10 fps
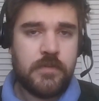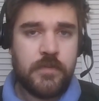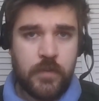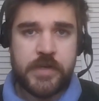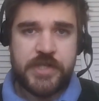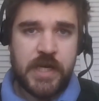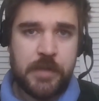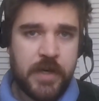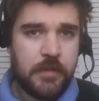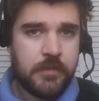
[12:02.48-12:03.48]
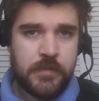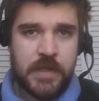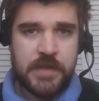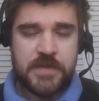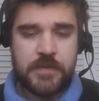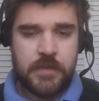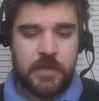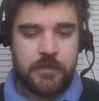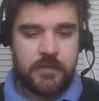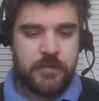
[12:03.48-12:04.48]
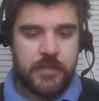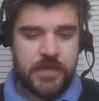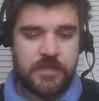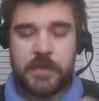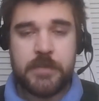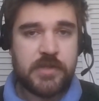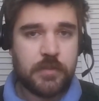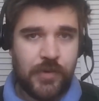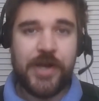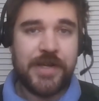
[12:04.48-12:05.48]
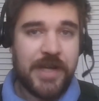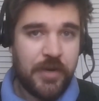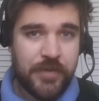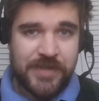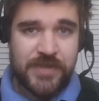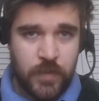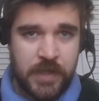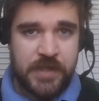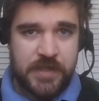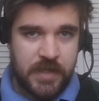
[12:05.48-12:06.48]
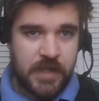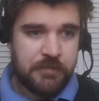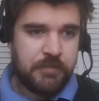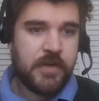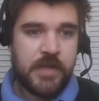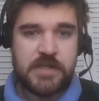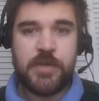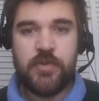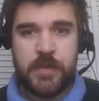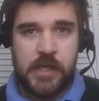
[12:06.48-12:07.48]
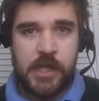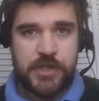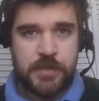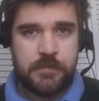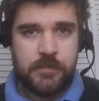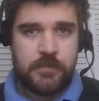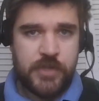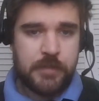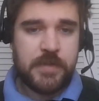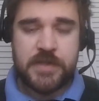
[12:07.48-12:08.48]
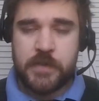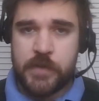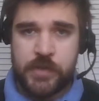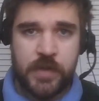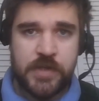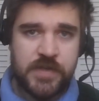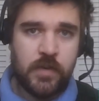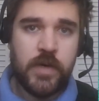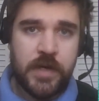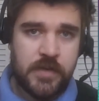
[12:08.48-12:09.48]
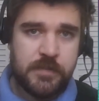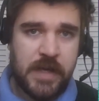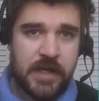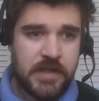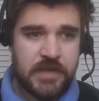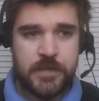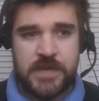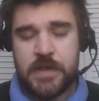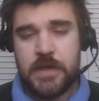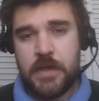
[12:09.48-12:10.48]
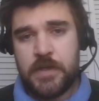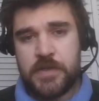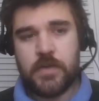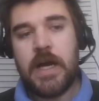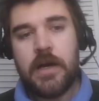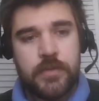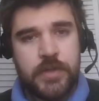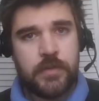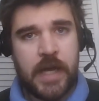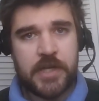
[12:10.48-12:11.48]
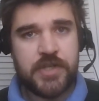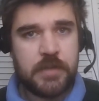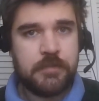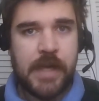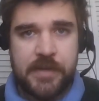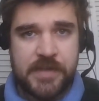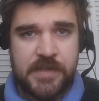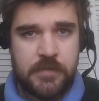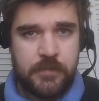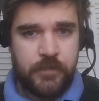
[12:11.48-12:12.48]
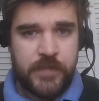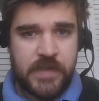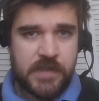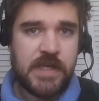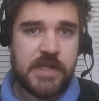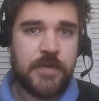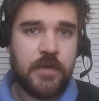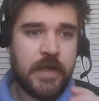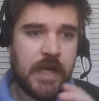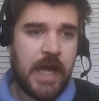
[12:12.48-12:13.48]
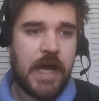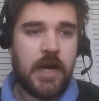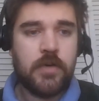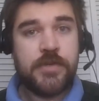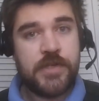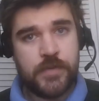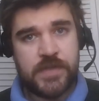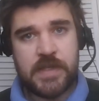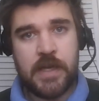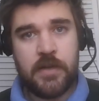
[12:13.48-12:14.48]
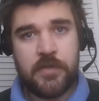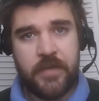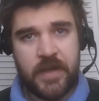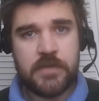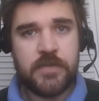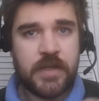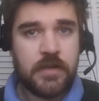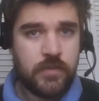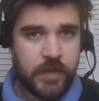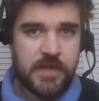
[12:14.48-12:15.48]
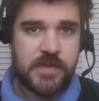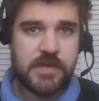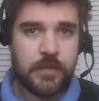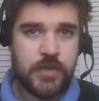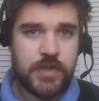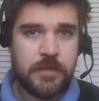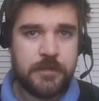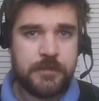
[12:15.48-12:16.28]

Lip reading: for a chatbot. There's a fundamental break in how things are working today. There needs to be remediation. Chatbots and virtual agents are one of those mechanisms. So how do you actually make this successful, and how do you scale effectively with this solution?